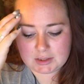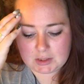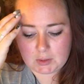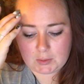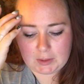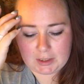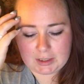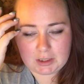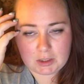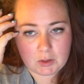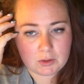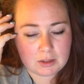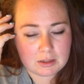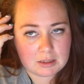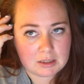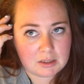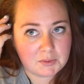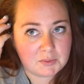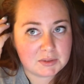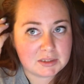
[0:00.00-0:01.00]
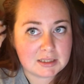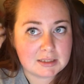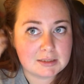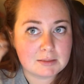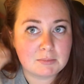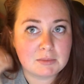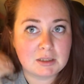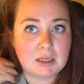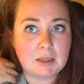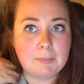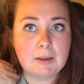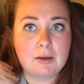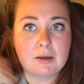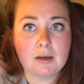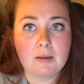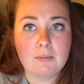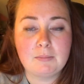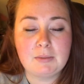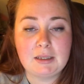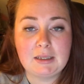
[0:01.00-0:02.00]
So I know that it said something
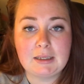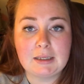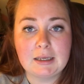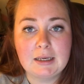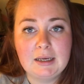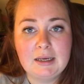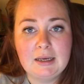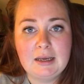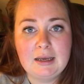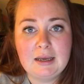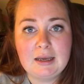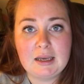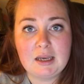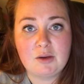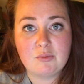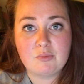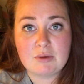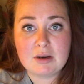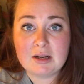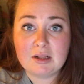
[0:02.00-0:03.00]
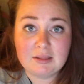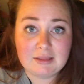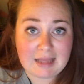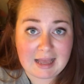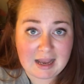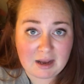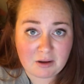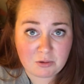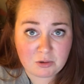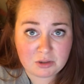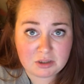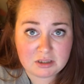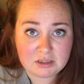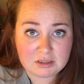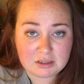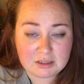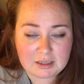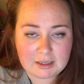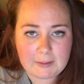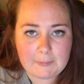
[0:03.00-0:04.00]
about it being a read aloud
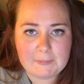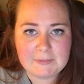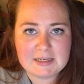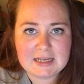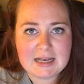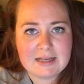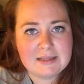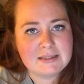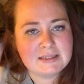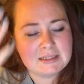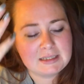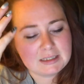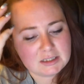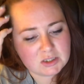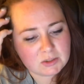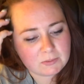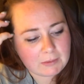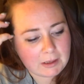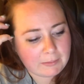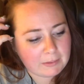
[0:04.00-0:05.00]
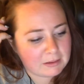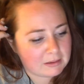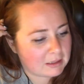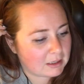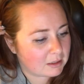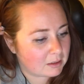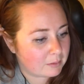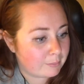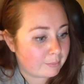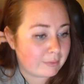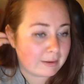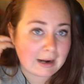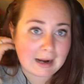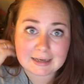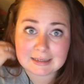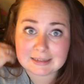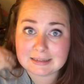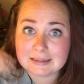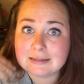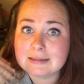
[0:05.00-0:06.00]
testing, so maybe they could
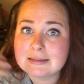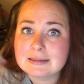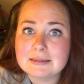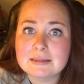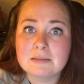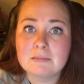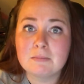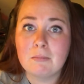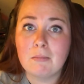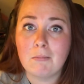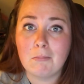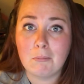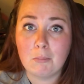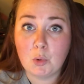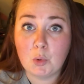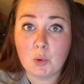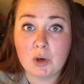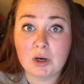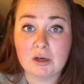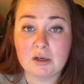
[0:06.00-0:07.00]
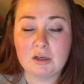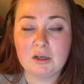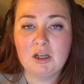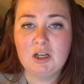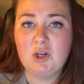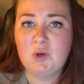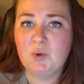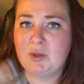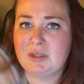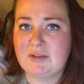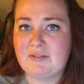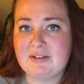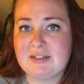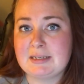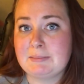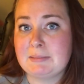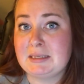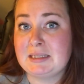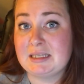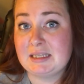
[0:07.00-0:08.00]
practice more with every
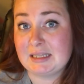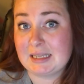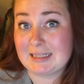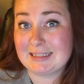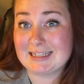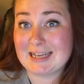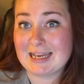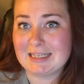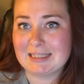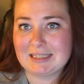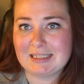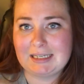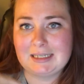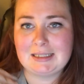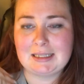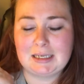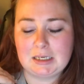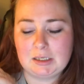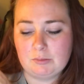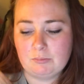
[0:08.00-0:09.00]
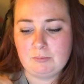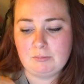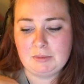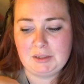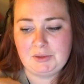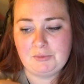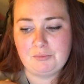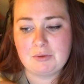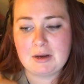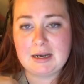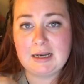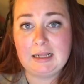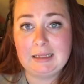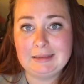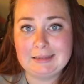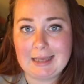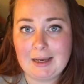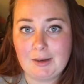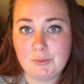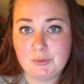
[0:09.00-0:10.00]
time they did like testing, they could be read
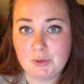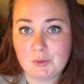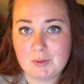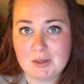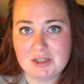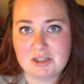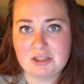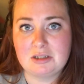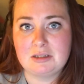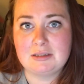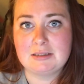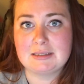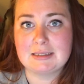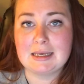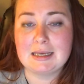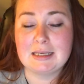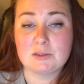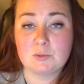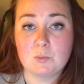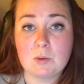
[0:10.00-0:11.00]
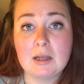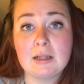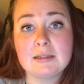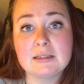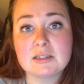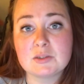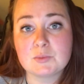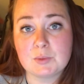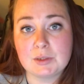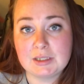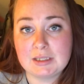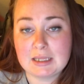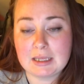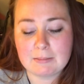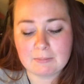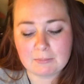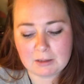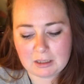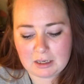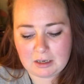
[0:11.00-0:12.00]
aloud the questions as well as read
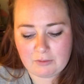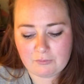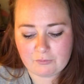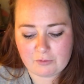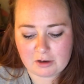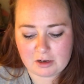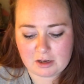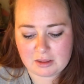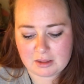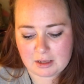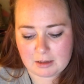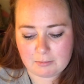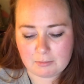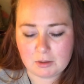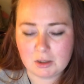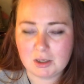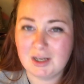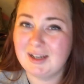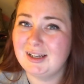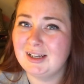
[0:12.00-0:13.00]
them in front of them,